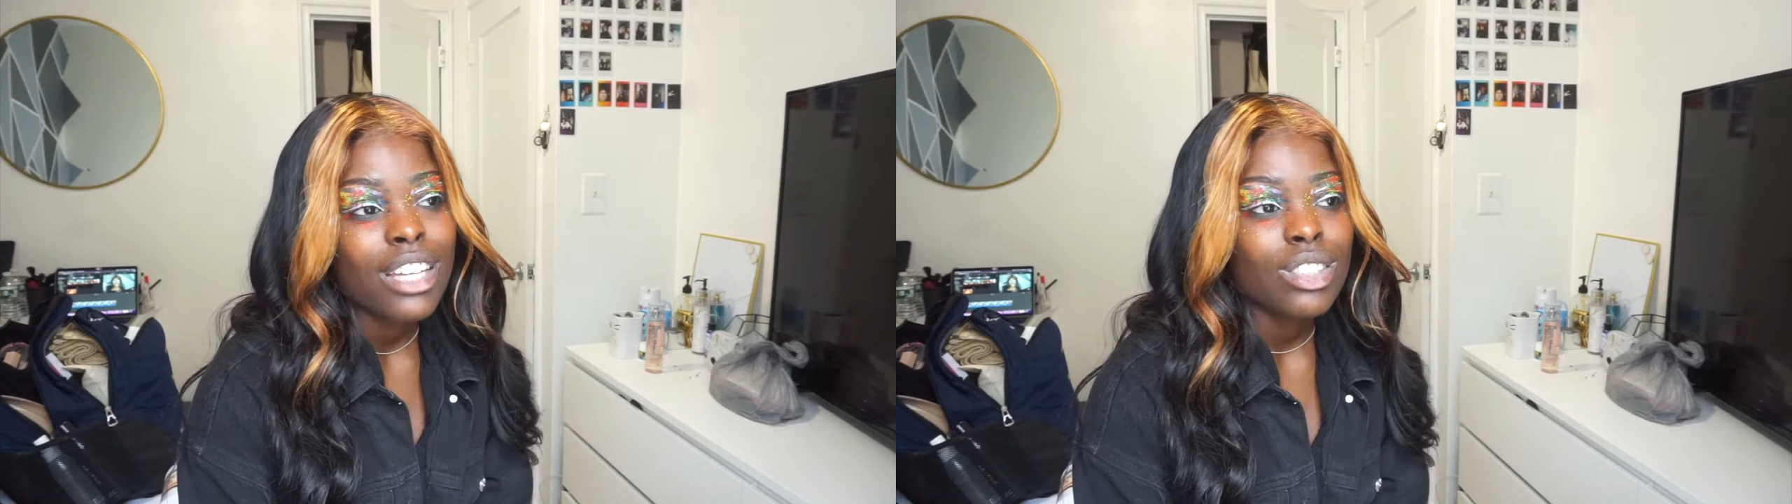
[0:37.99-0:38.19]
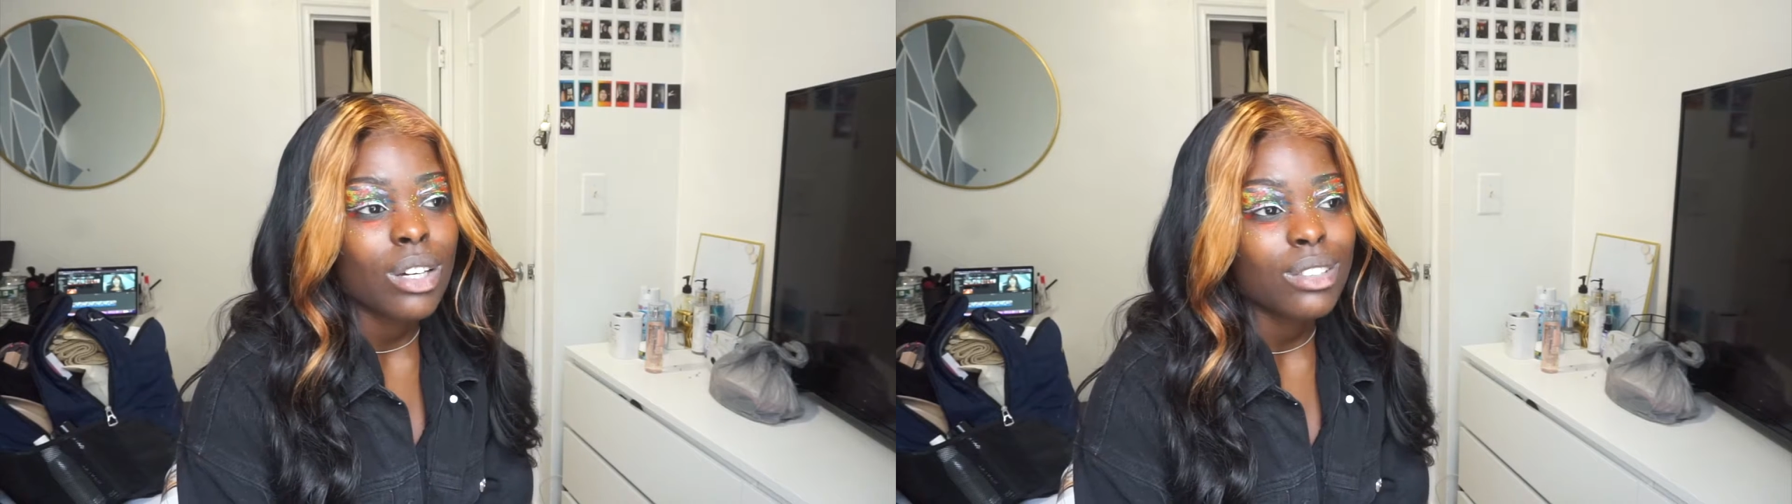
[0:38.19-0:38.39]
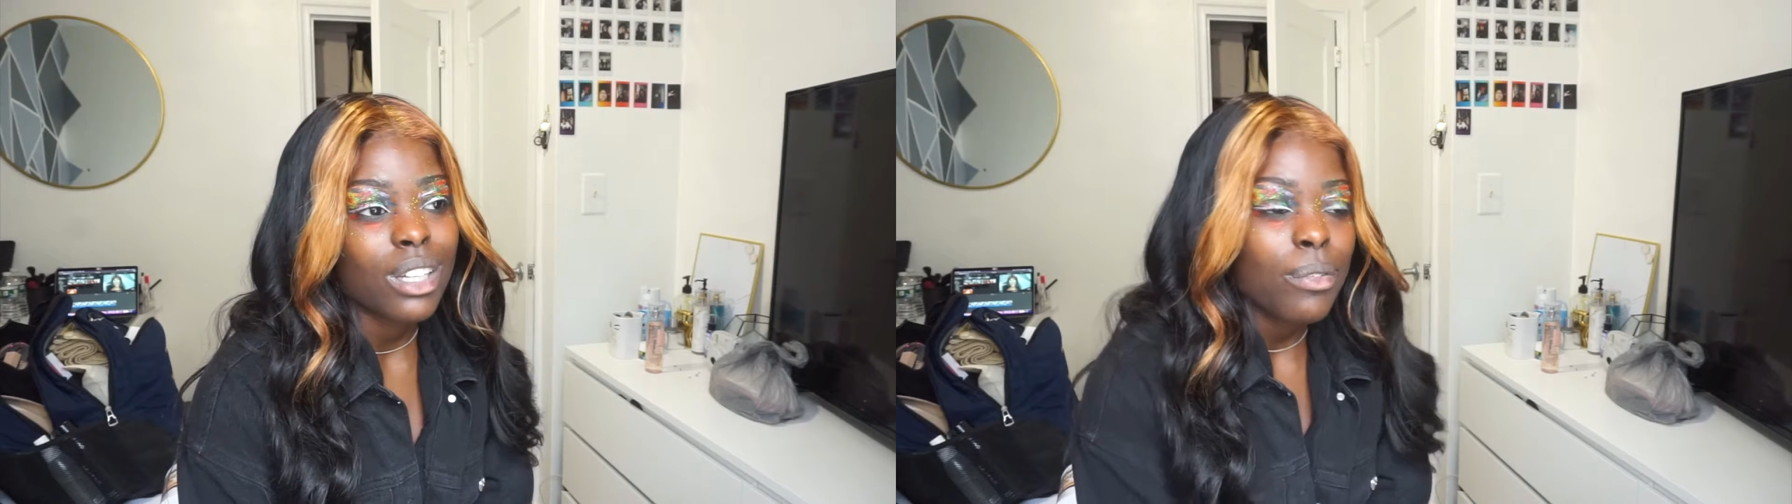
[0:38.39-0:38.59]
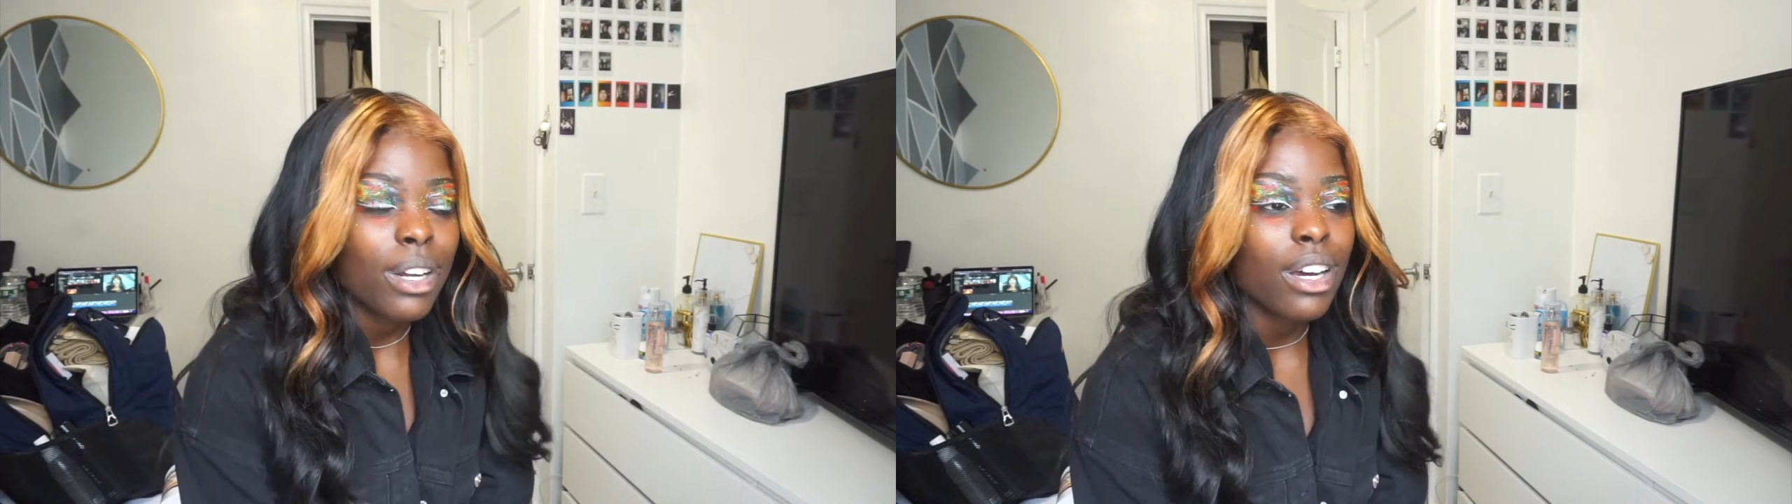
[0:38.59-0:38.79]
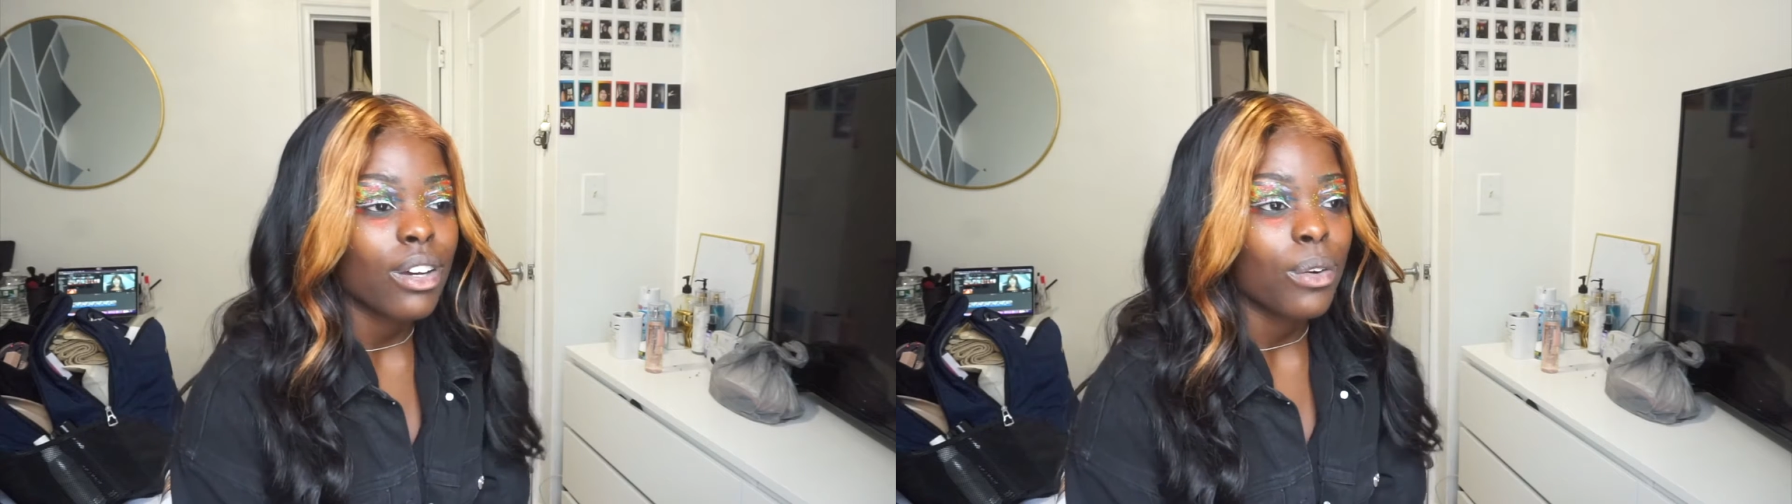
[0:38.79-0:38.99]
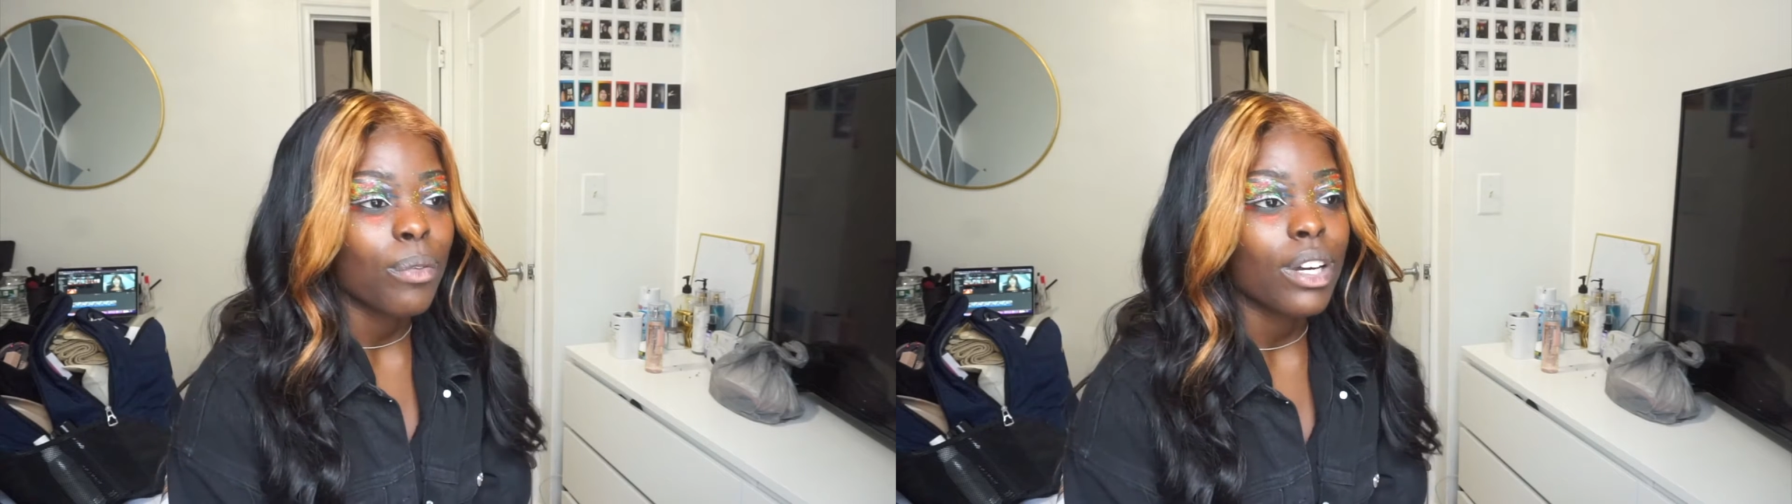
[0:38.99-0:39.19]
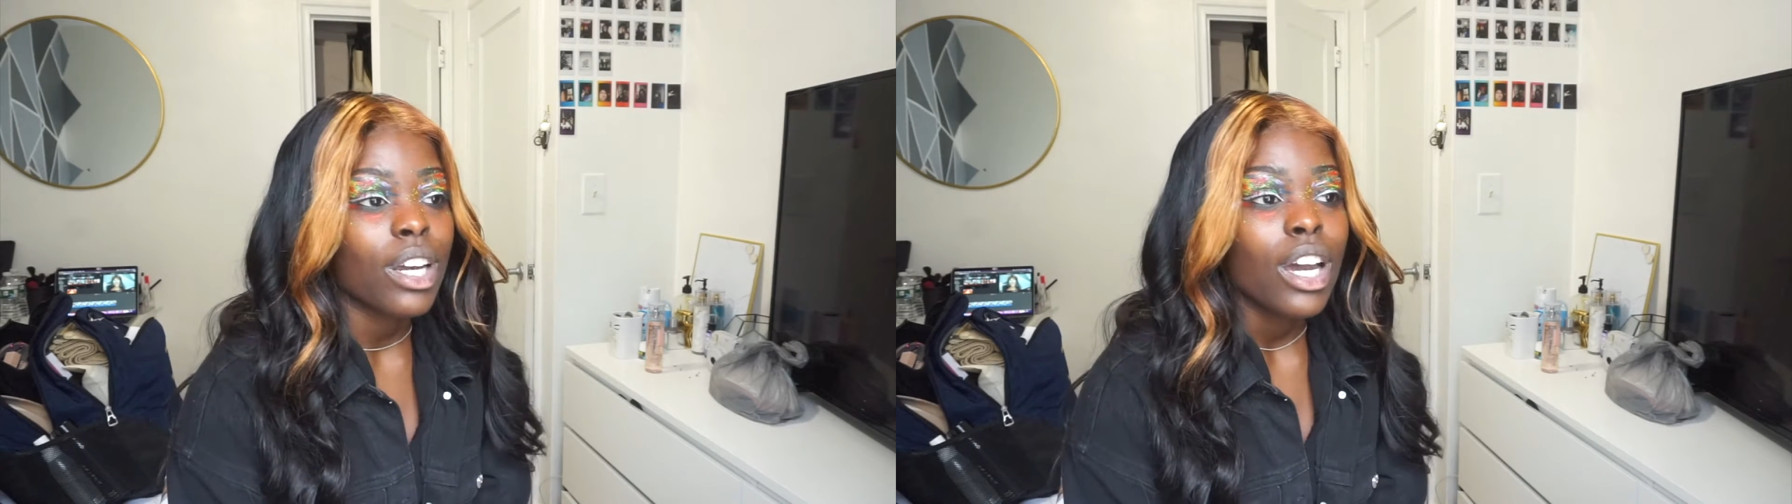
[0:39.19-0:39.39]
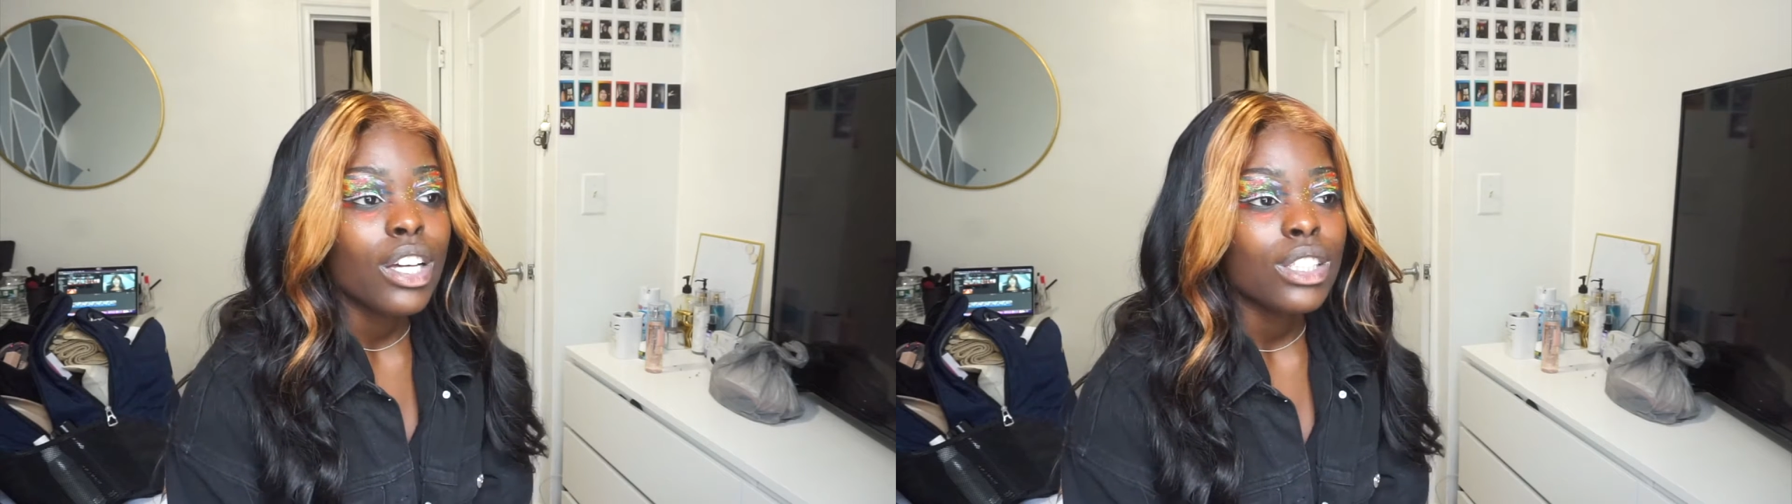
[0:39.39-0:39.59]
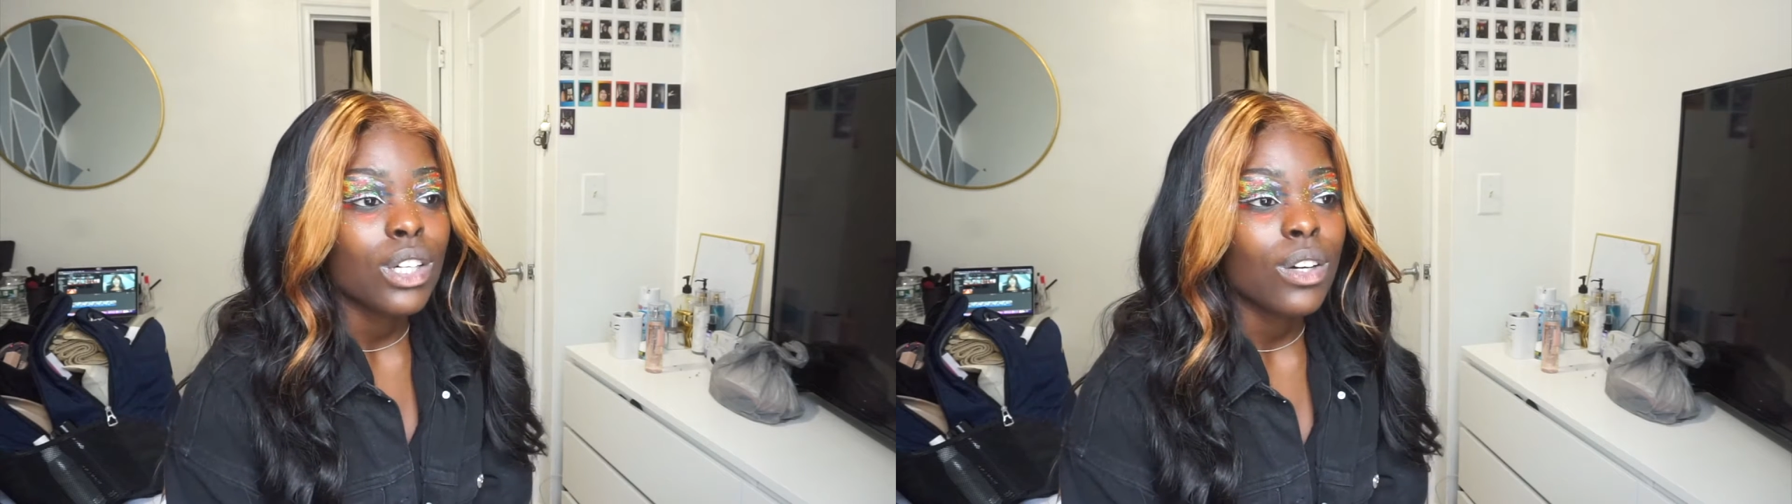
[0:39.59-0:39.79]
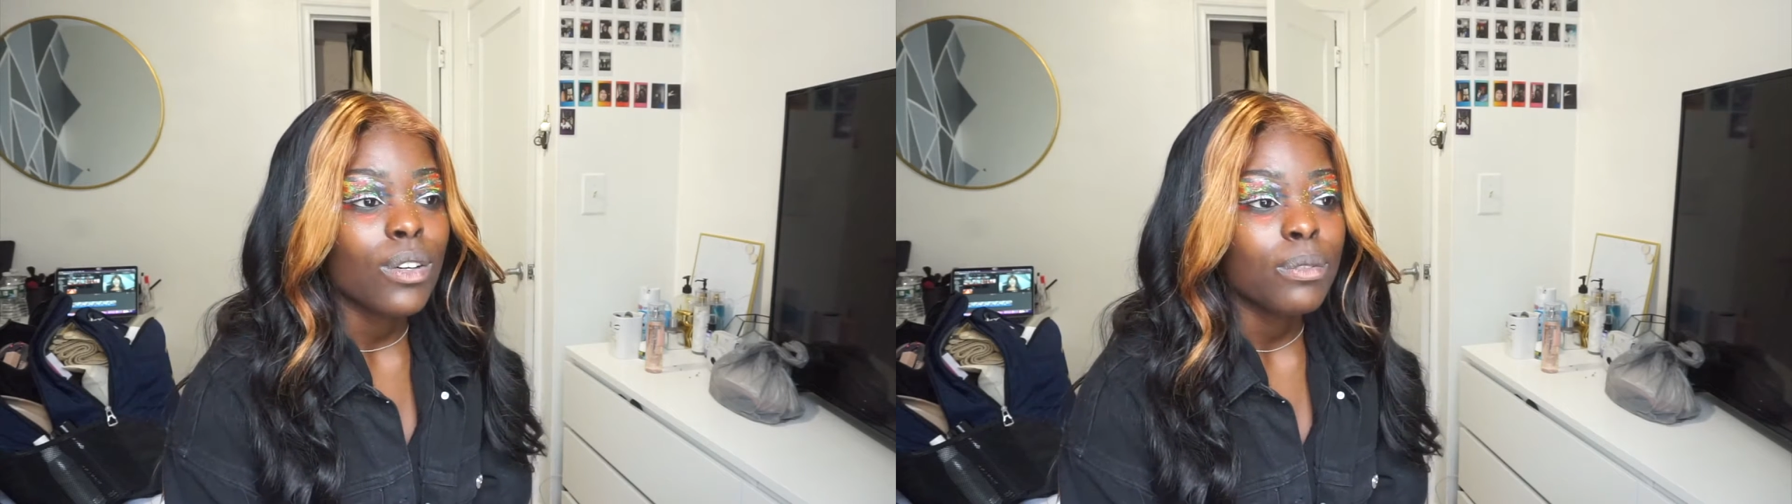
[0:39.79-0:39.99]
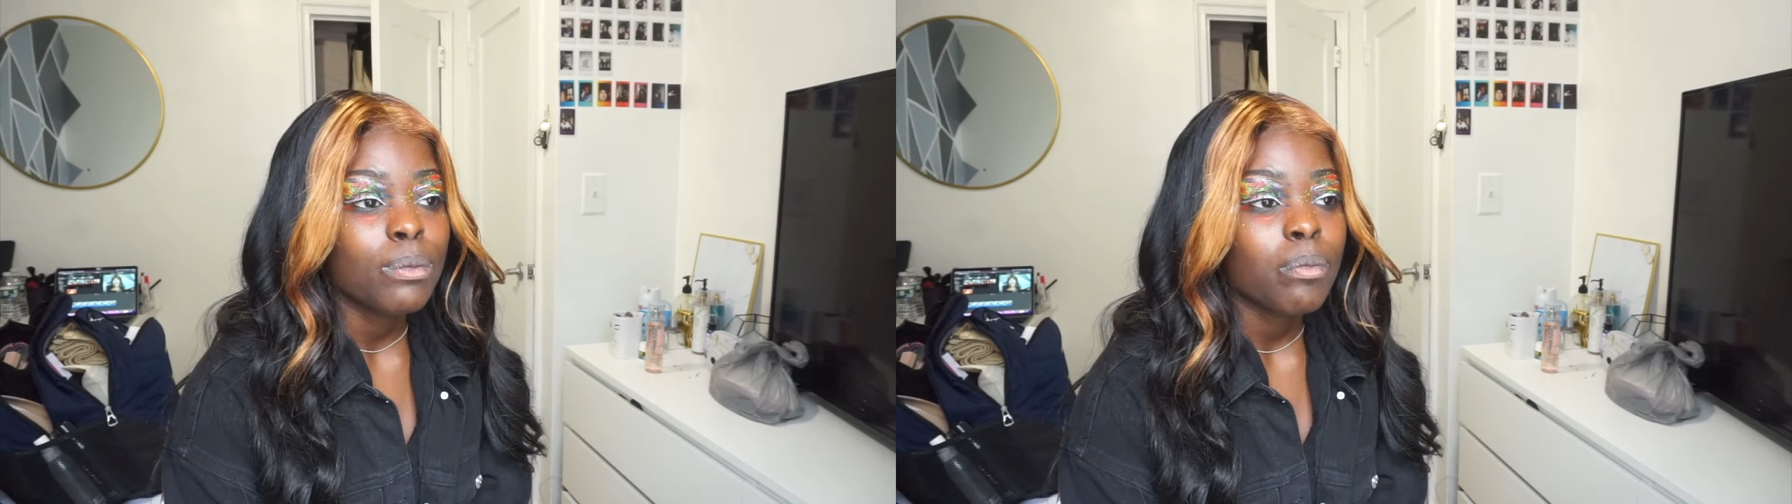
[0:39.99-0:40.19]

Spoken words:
So I was like, why not go to work? So